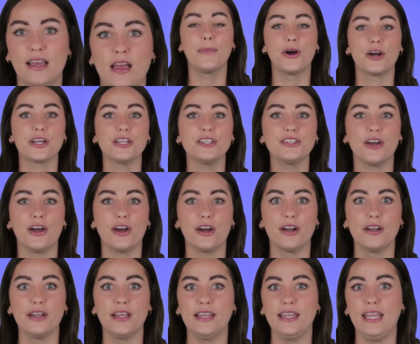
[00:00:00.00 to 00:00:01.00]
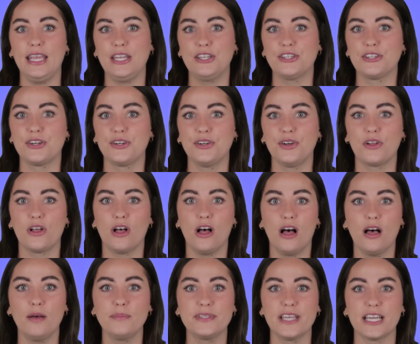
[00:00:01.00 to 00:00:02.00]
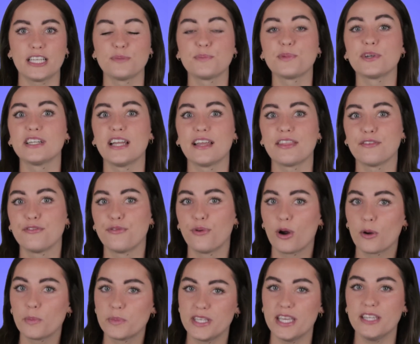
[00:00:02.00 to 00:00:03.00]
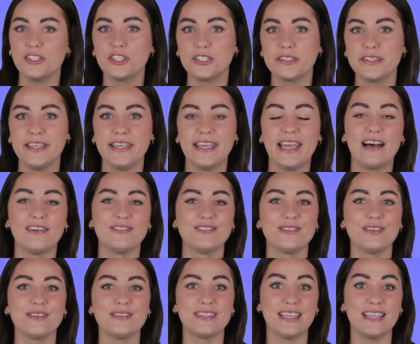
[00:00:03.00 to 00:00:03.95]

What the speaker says: Mark Attard, an internal comms expert at the Forbes Agency Council,